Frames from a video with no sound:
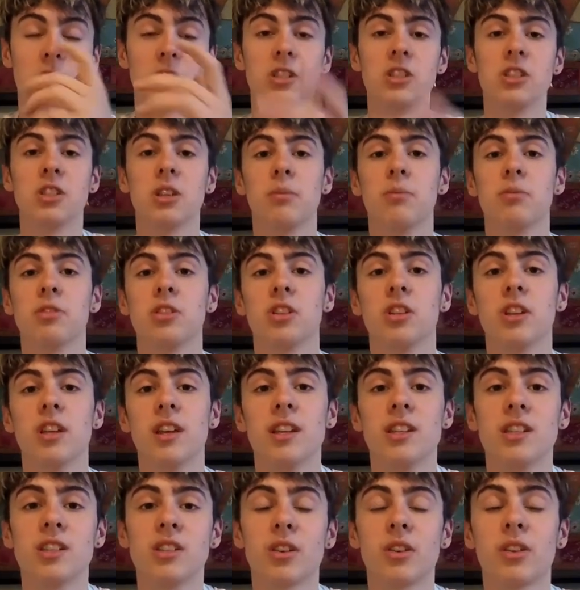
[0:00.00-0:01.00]
consumption
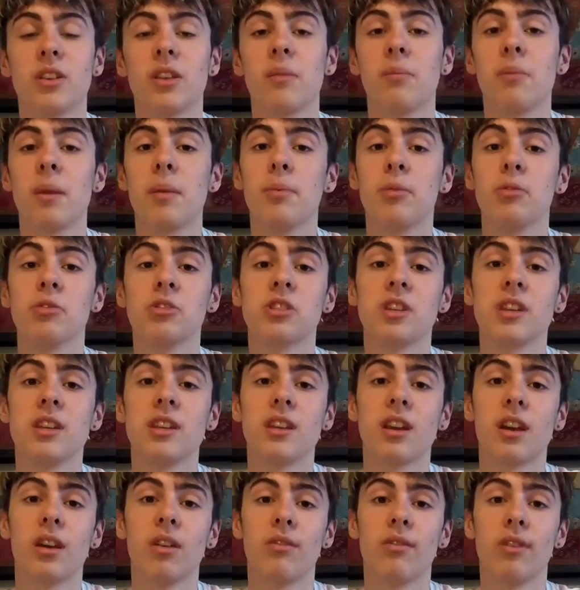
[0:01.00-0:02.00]
is something that people
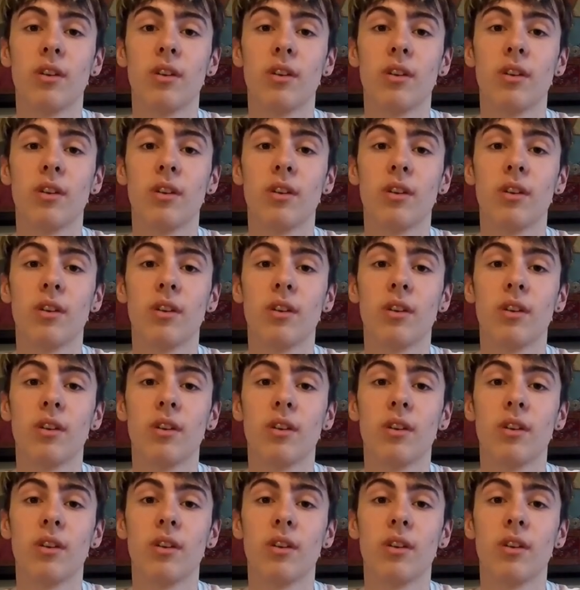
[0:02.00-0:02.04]
seek